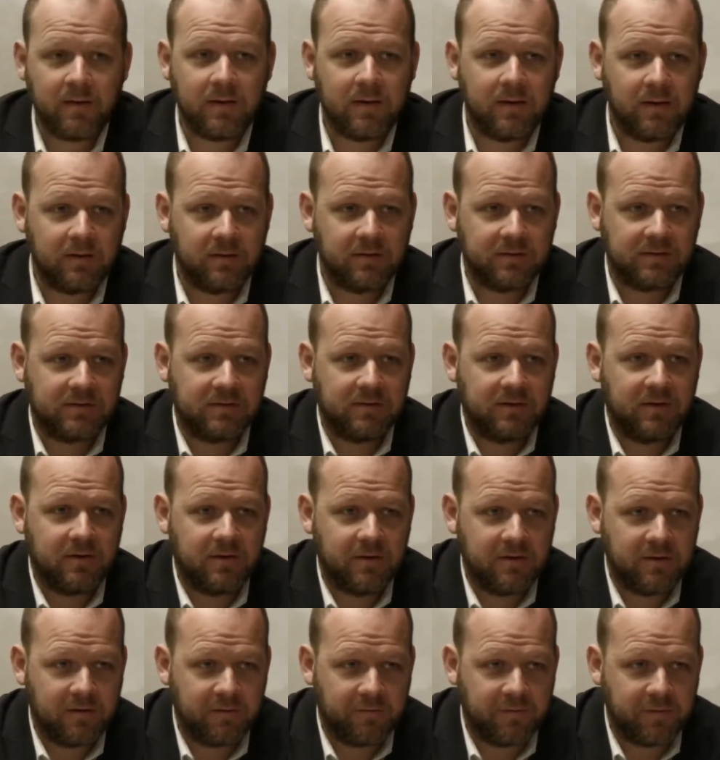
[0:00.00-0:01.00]
In the
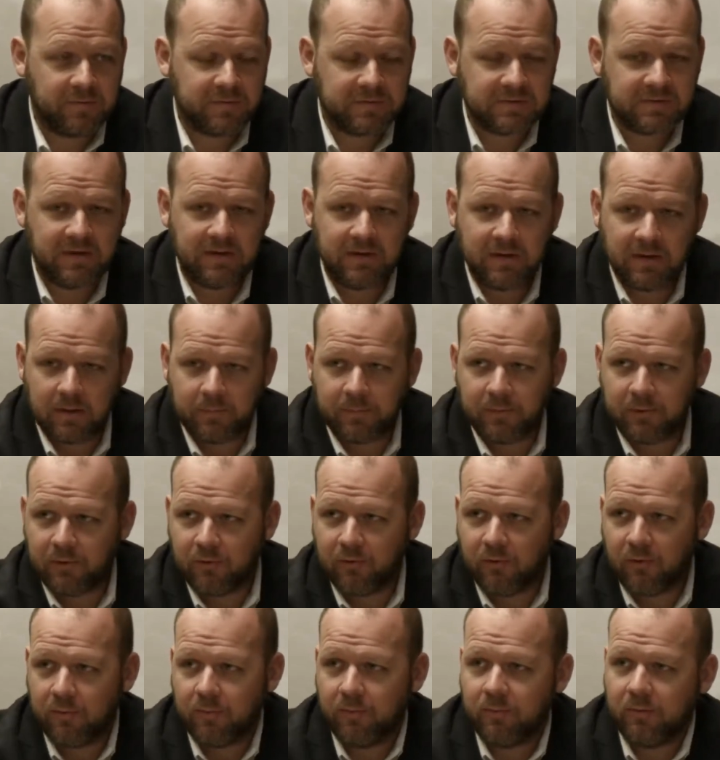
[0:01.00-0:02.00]
scenario of him setting up a
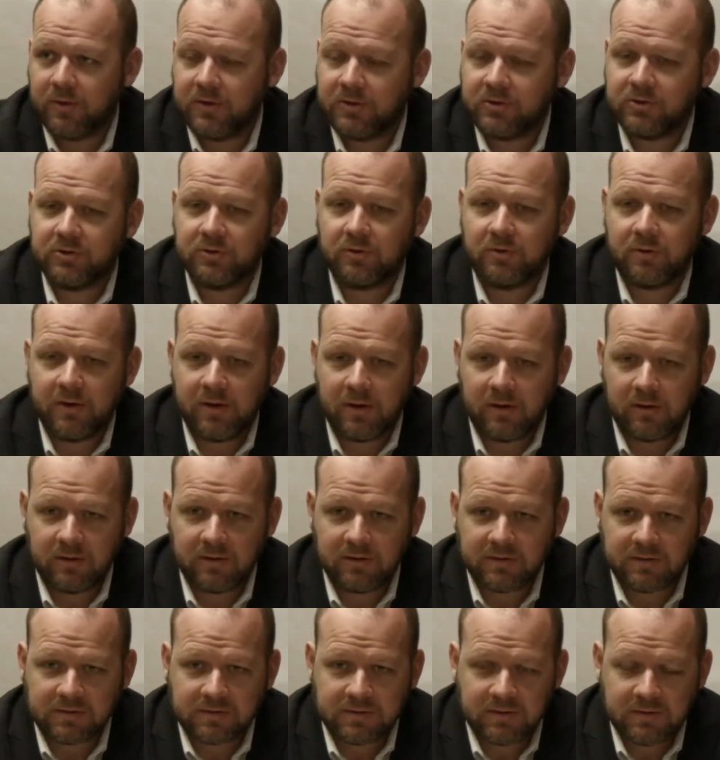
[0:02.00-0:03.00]
corporation or an
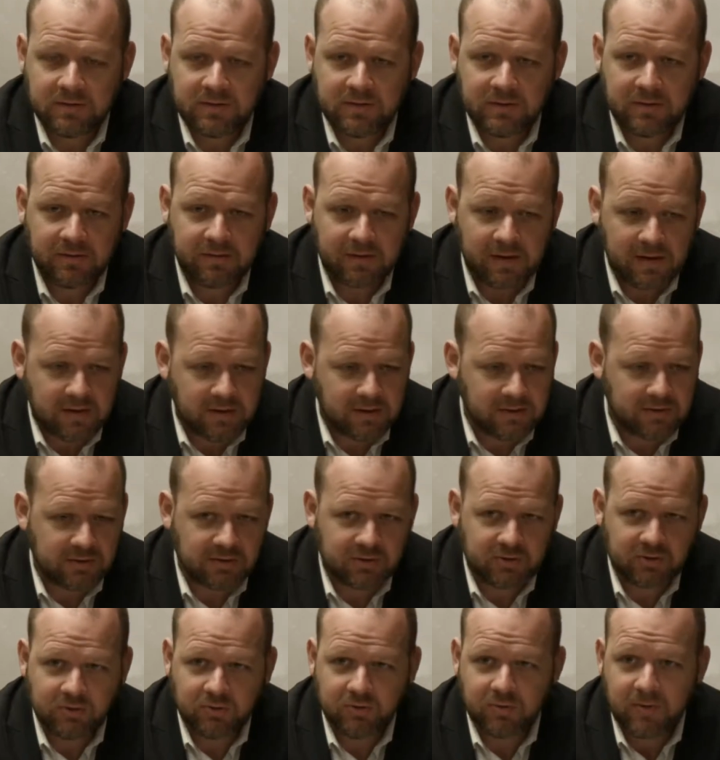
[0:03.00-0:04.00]
LLC, they can
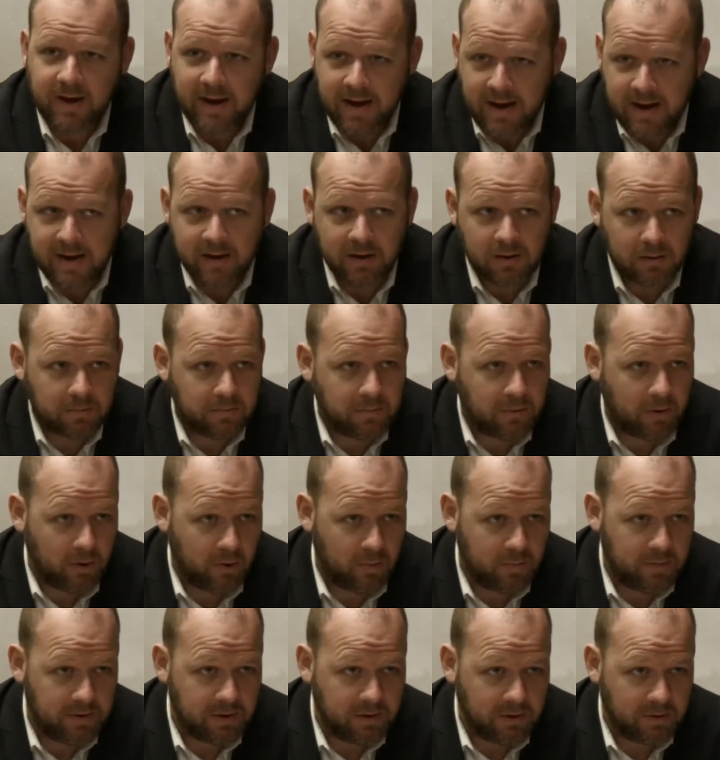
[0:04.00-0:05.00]
sue Adam
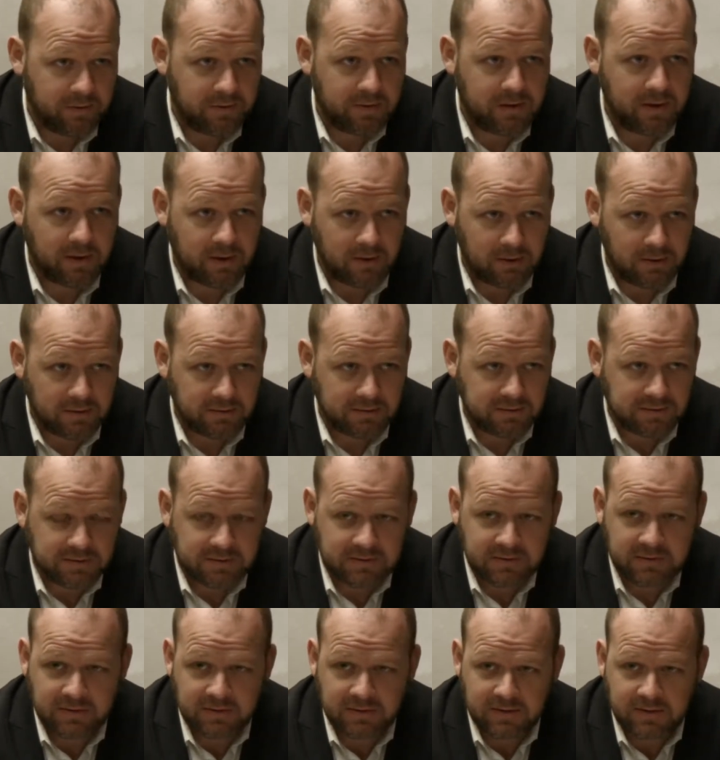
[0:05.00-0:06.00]
Home Health
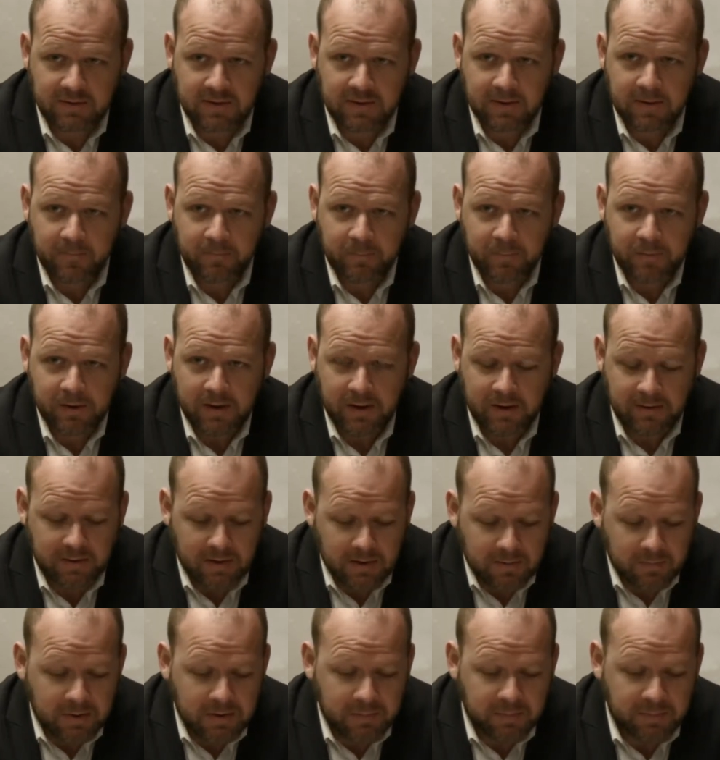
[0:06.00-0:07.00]
LLC, and
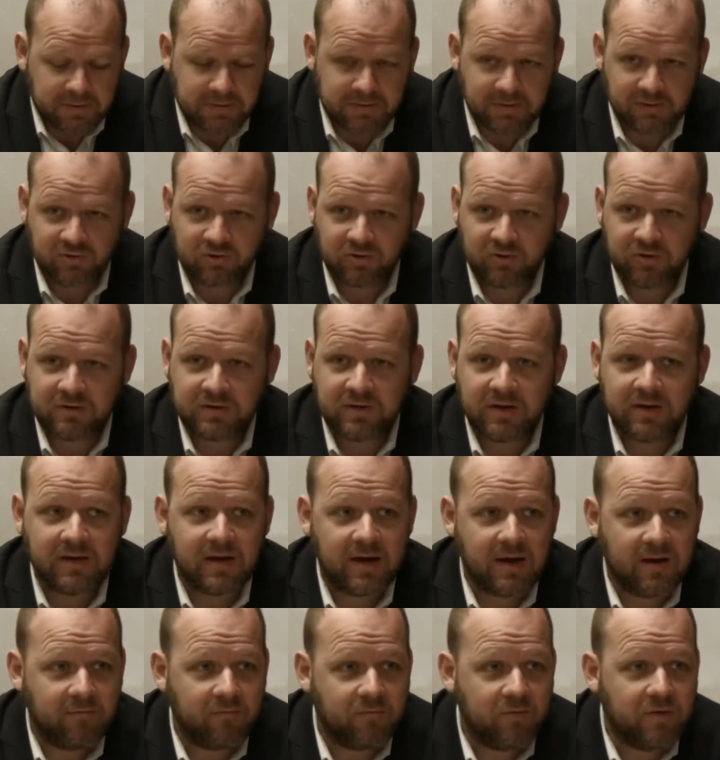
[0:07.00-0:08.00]
they may potentially take
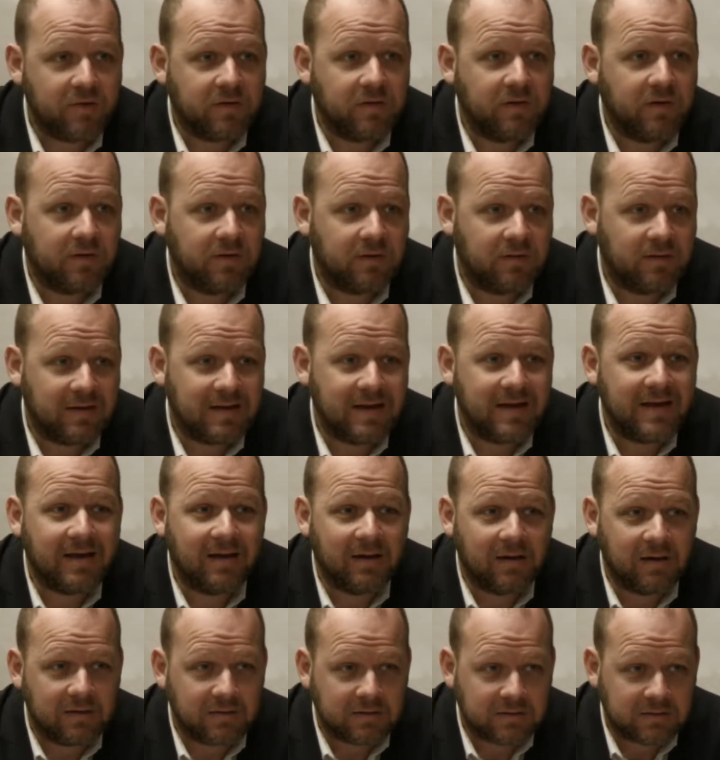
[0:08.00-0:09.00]
everything that the
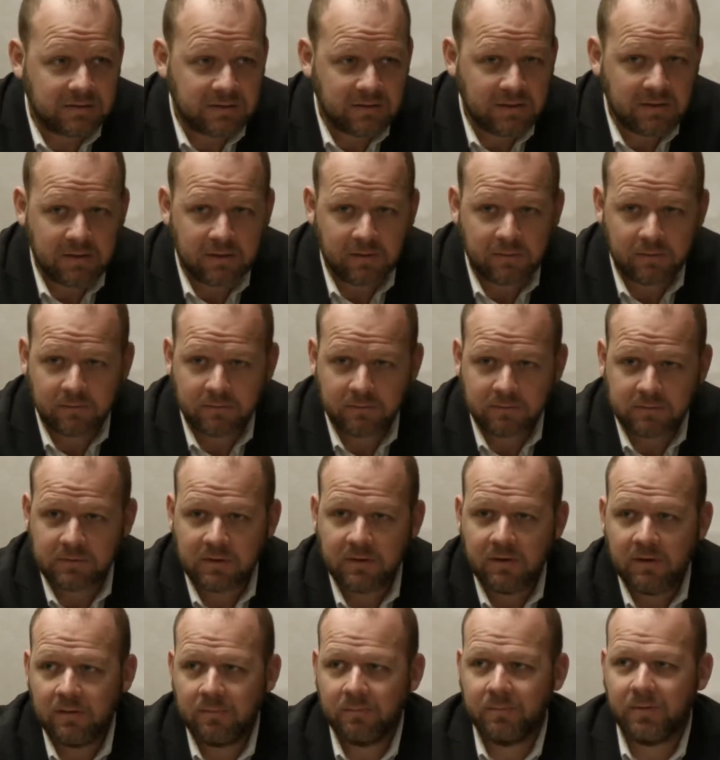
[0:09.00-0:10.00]
LLC owns,
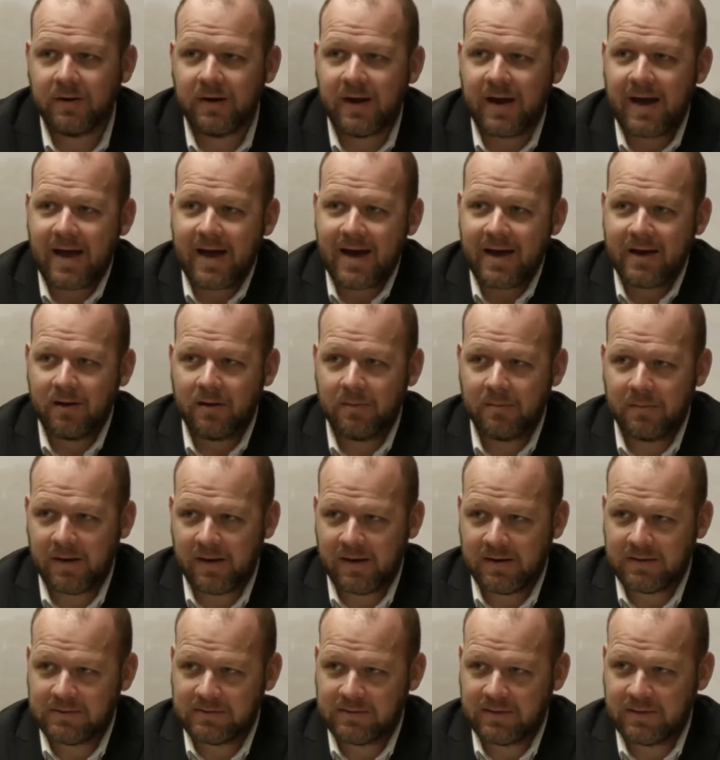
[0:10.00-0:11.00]
but Adam
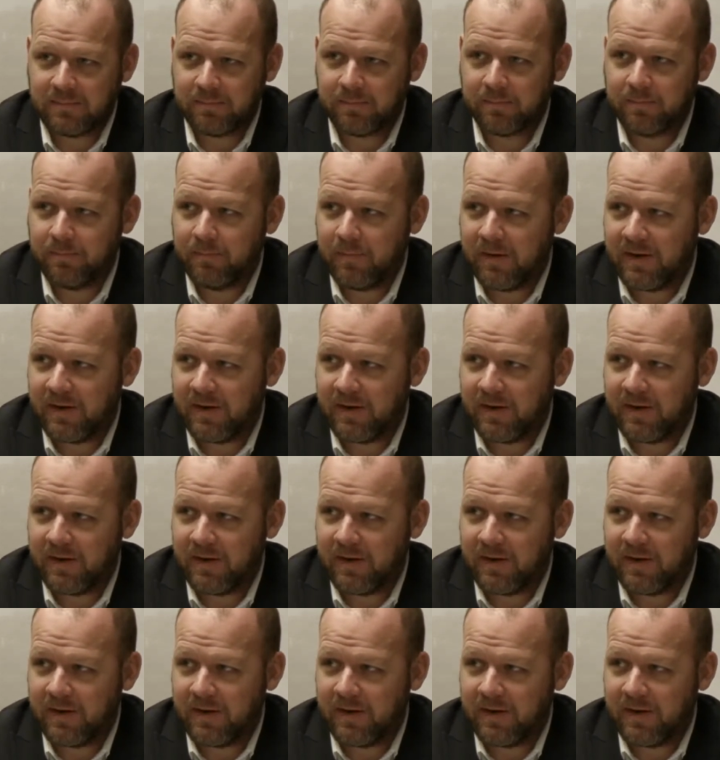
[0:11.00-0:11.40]
as a